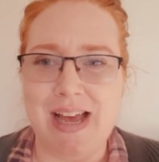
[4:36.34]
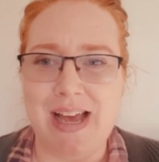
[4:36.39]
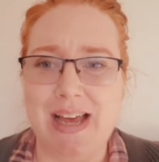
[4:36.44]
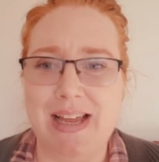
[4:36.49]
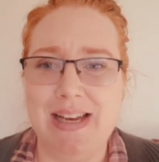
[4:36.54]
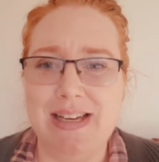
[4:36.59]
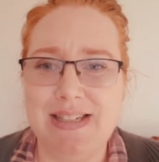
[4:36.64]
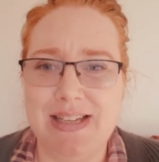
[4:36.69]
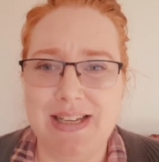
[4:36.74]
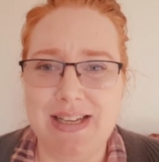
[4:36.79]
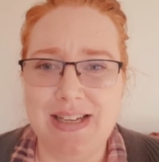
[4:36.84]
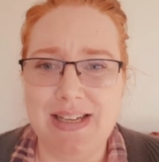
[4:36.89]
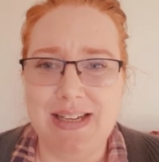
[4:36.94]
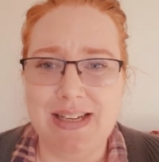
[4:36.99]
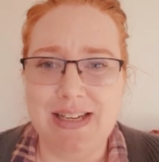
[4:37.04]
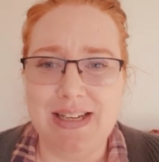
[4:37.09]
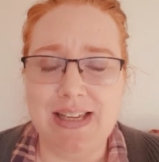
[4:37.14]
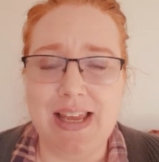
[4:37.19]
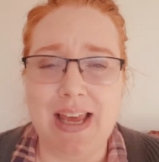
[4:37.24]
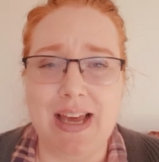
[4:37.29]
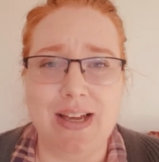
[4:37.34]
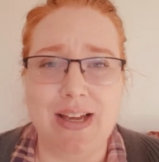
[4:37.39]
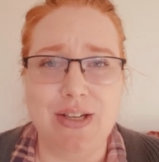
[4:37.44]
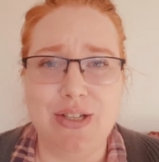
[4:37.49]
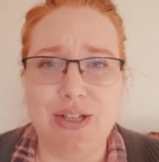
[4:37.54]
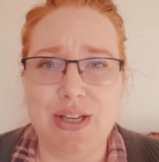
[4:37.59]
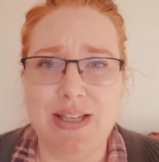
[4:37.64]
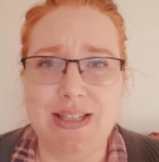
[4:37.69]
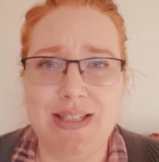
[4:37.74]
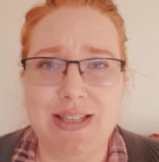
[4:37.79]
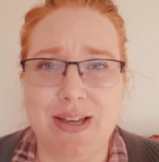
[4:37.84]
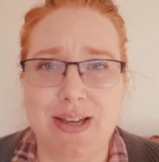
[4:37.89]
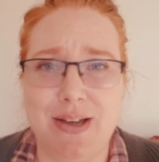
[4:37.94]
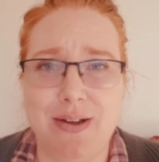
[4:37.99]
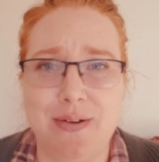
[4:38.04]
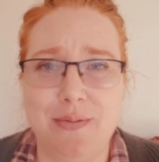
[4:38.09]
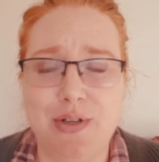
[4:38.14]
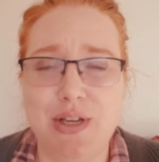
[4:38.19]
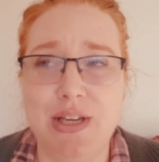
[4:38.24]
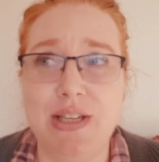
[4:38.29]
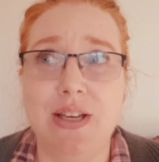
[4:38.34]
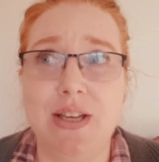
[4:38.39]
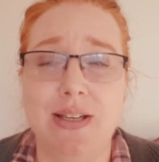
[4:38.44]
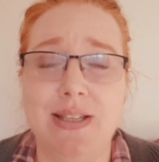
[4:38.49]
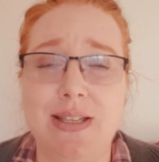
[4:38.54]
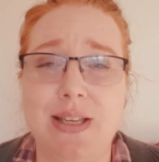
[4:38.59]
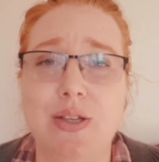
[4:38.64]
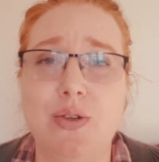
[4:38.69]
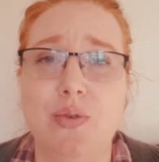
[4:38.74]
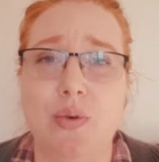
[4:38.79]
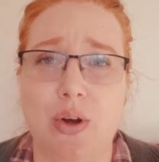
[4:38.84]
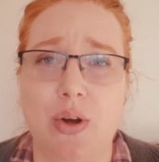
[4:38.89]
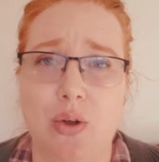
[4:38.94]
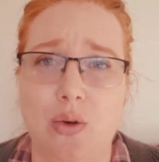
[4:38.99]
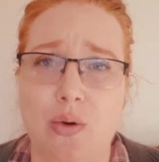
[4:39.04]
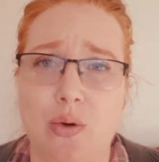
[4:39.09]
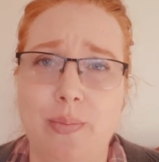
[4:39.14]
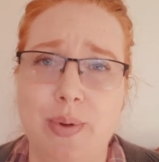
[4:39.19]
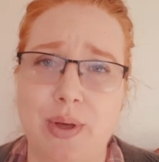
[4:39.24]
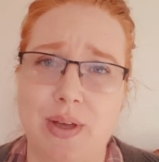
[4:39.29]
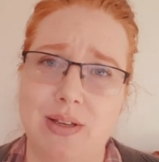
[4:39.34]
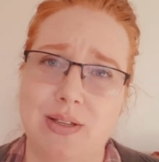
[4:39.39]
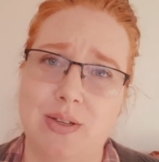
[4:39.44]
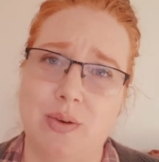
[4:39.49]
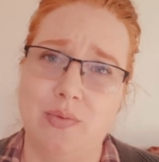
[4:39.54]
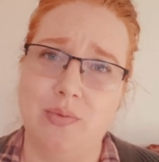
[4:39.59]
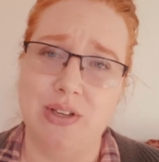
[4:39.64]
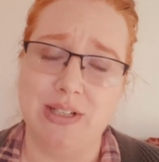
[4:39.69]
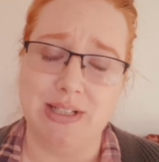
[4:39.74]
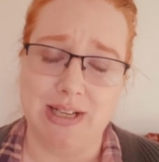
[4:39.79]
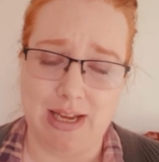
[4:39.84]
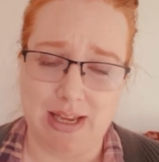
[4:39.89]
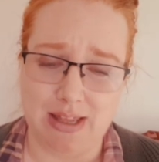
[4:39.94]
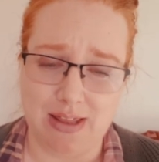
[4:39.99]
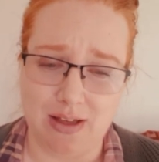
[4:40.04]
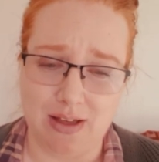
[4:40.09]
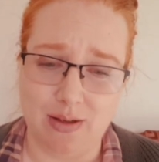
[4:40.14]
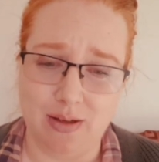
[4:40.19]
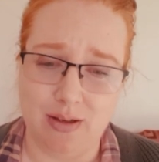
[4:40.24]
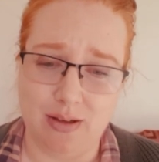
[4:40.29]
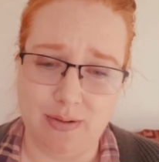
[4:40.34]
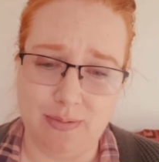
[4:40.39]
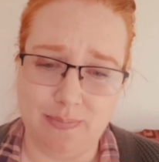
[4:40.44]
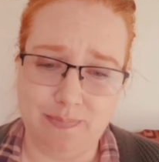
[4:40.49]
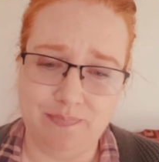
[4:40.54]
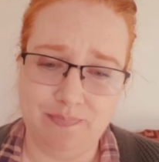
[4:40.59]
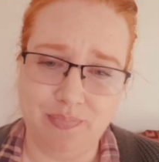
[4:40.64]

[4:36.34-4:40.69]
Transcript: And yeah, she's her sister-in-law, because obviously the